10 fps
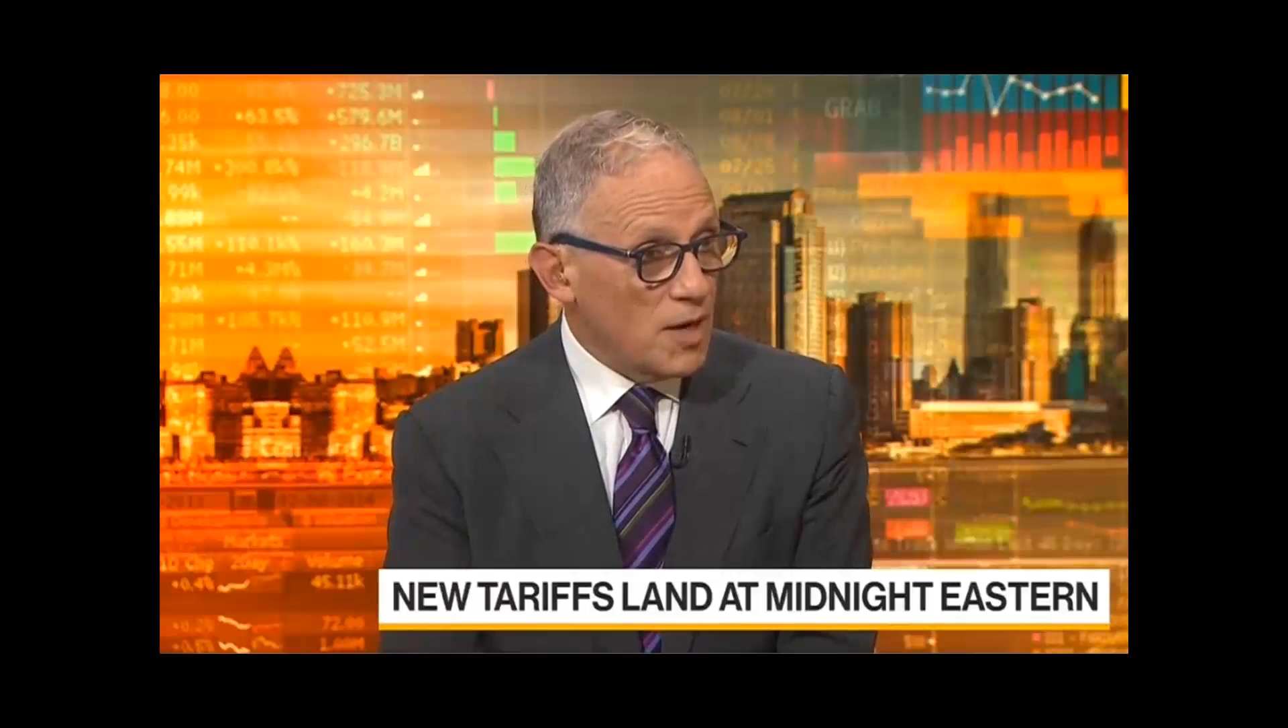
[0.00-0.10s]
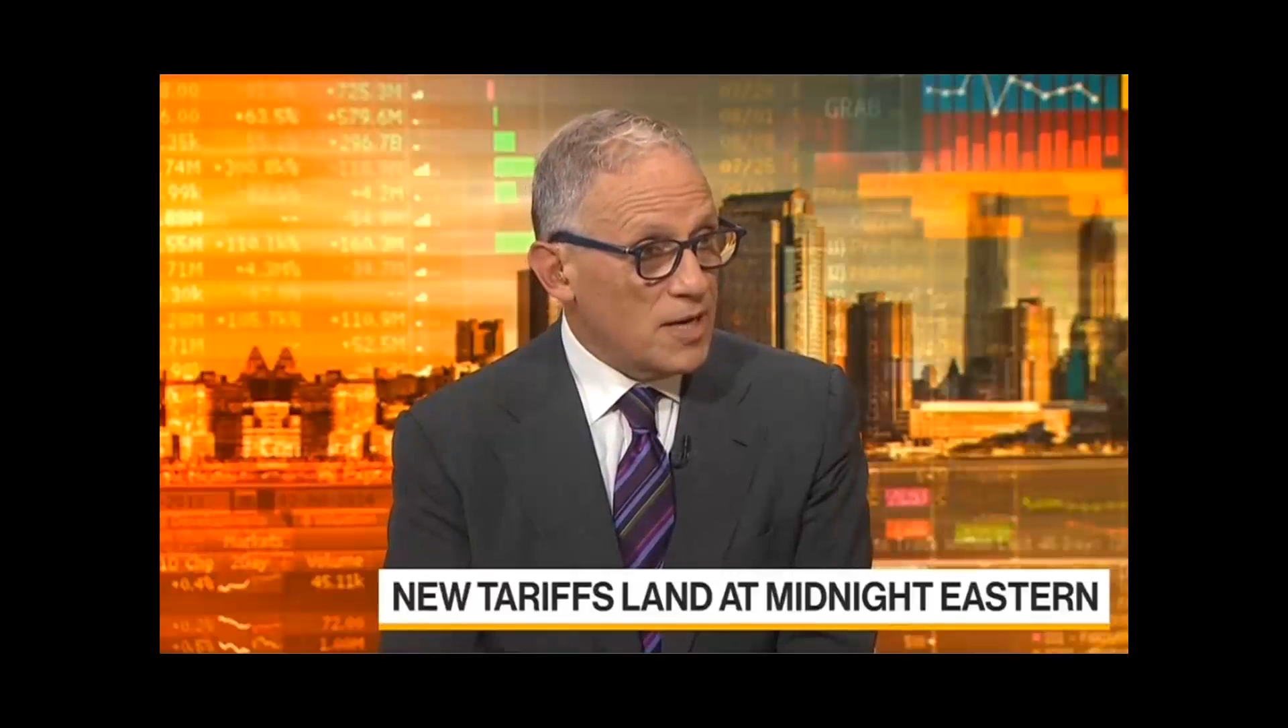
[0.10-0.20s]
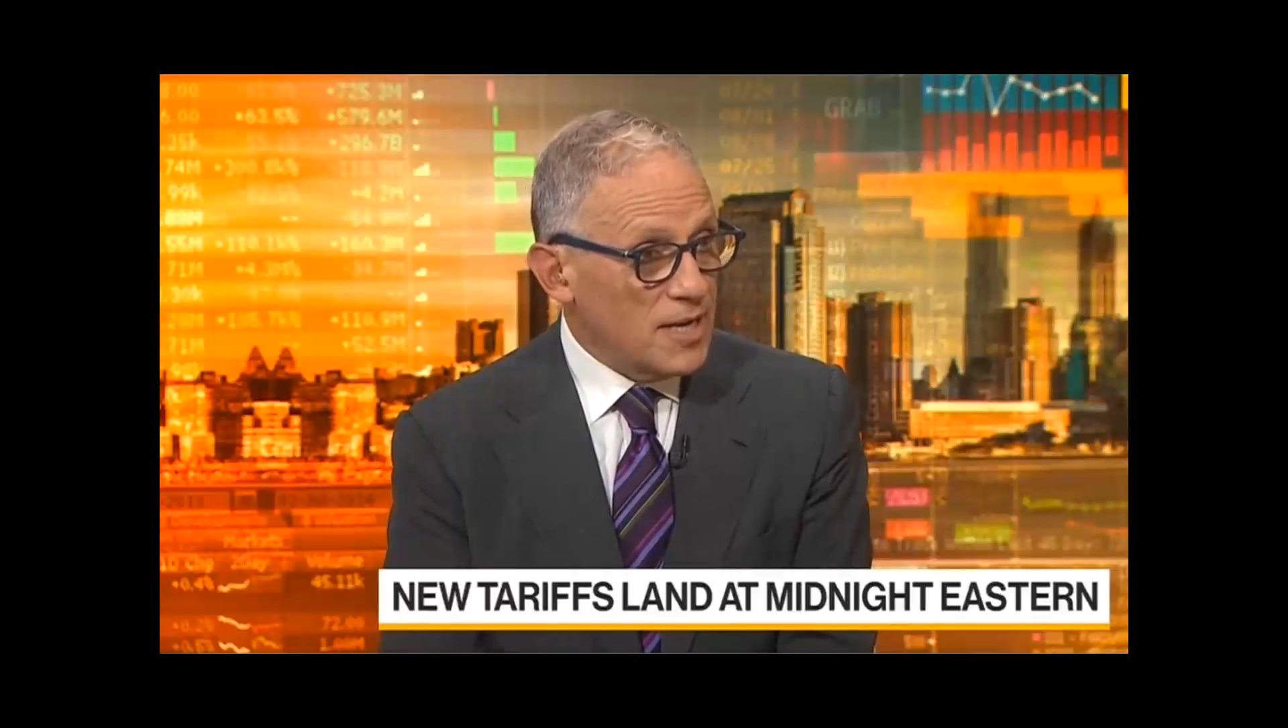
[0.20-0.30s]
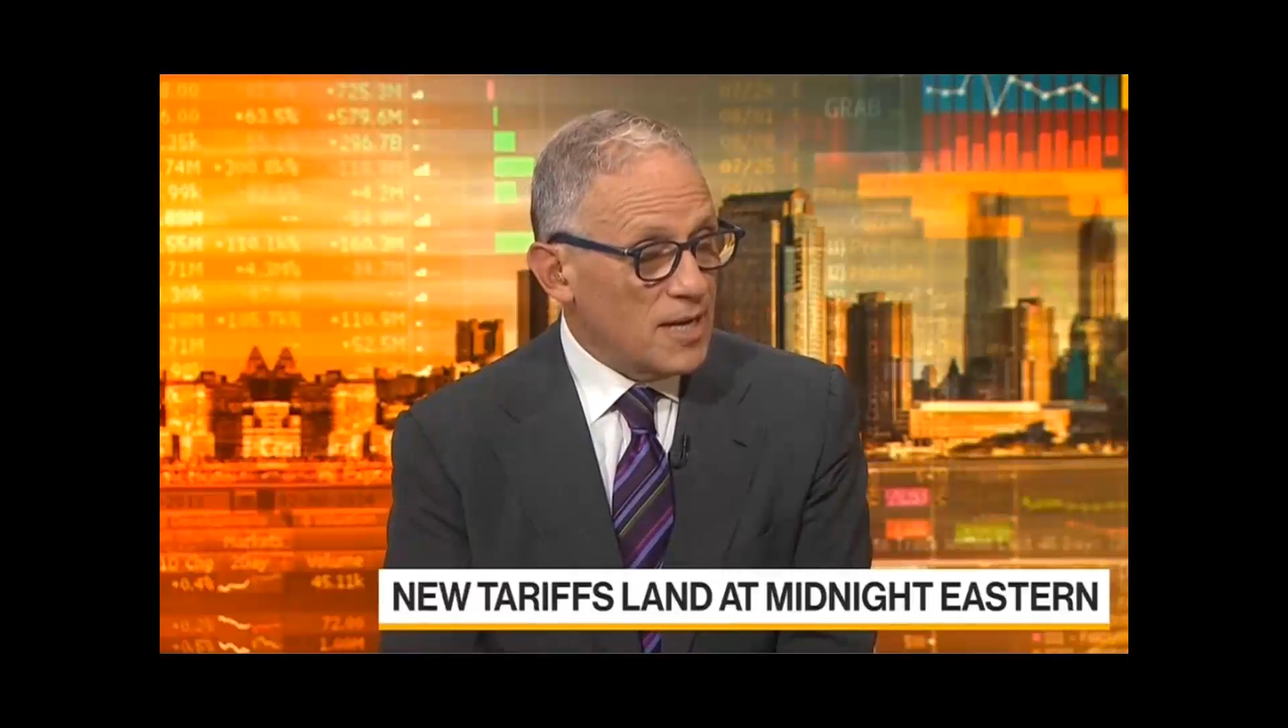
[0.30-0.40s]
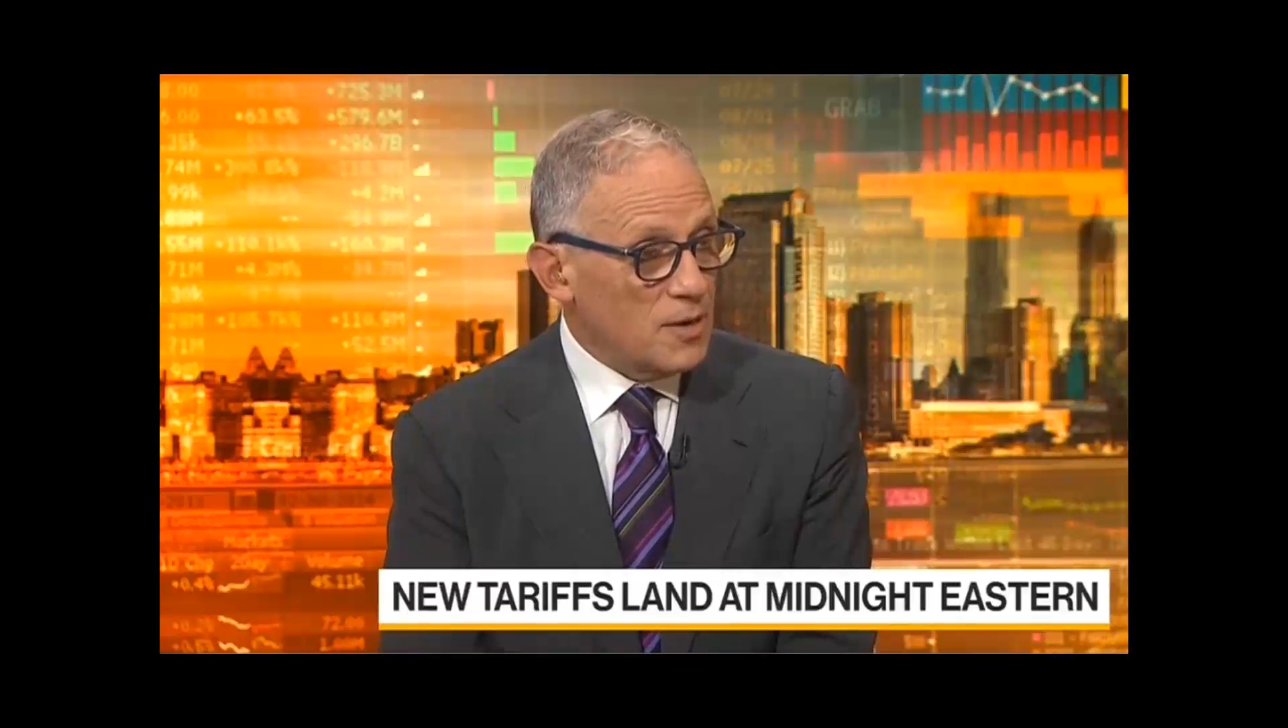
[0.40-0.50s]

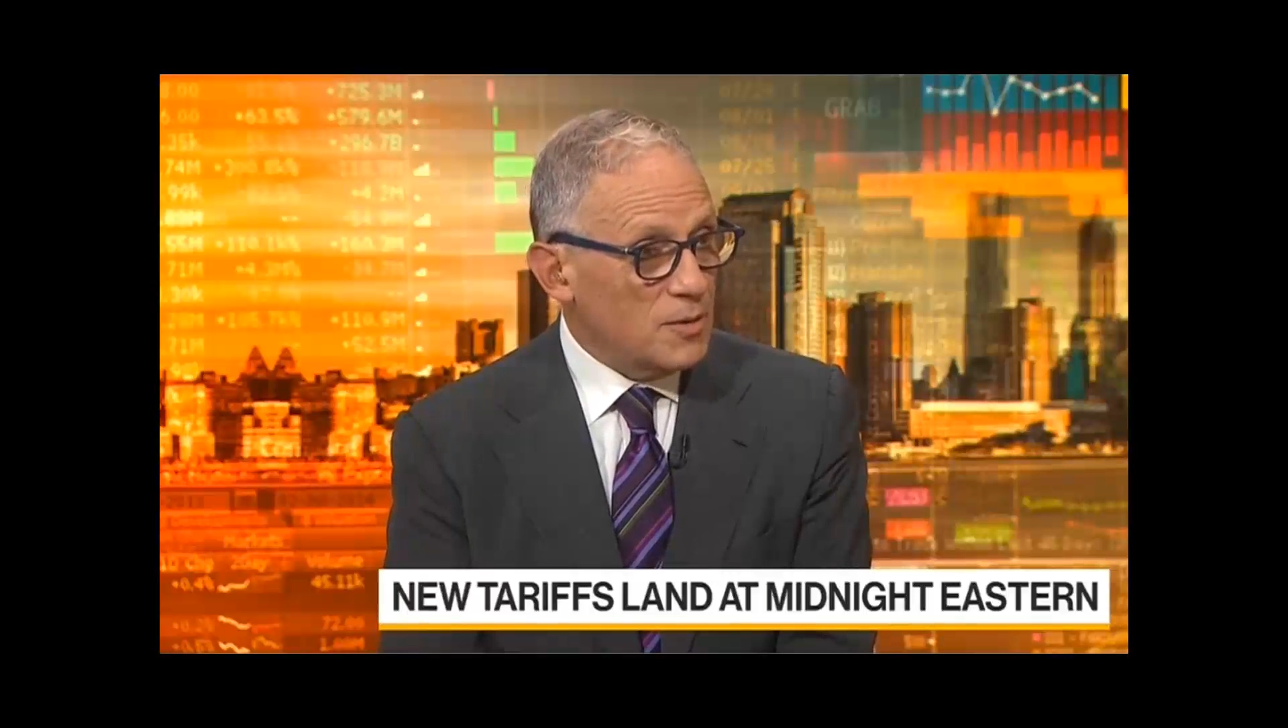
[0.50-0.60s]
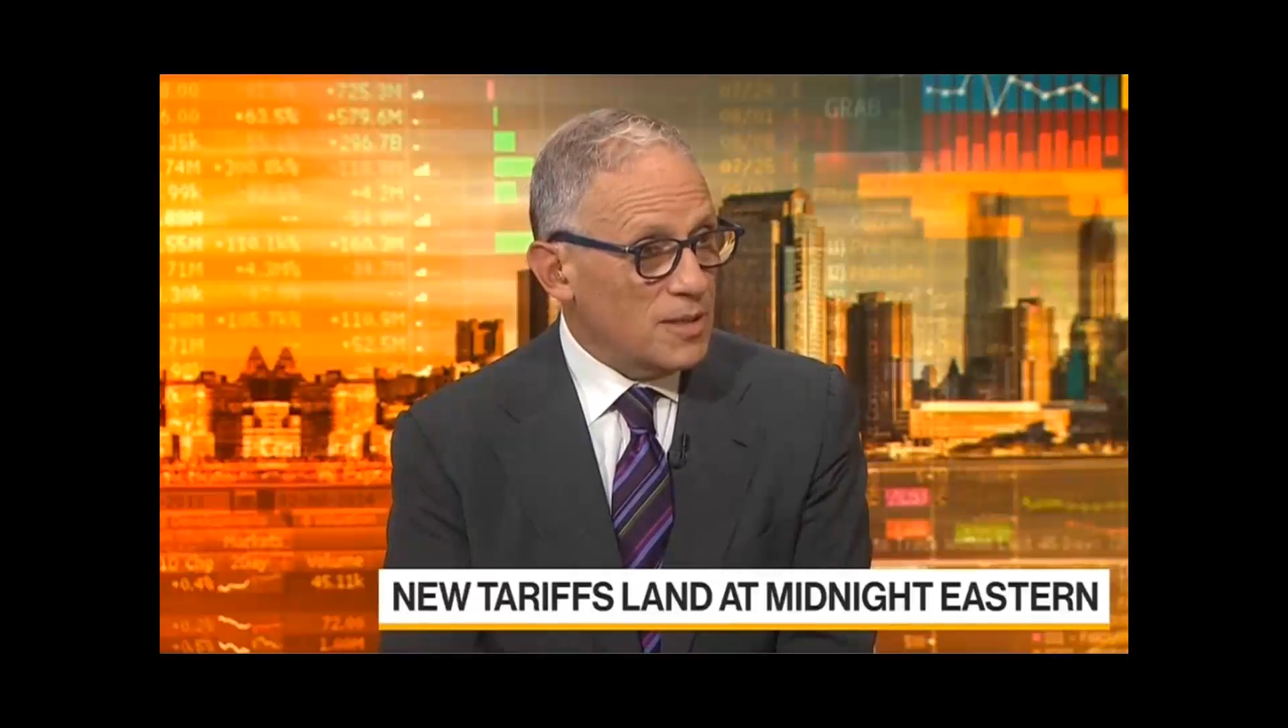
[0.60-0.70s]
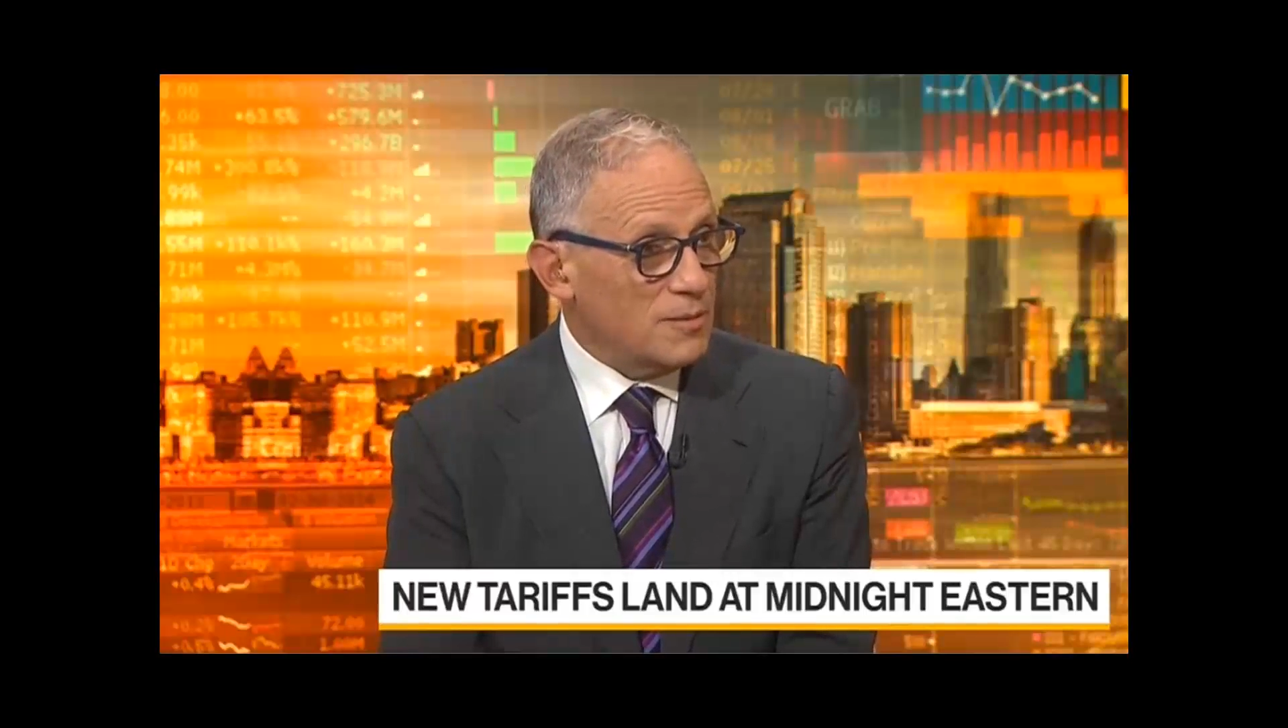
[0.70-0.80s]
right now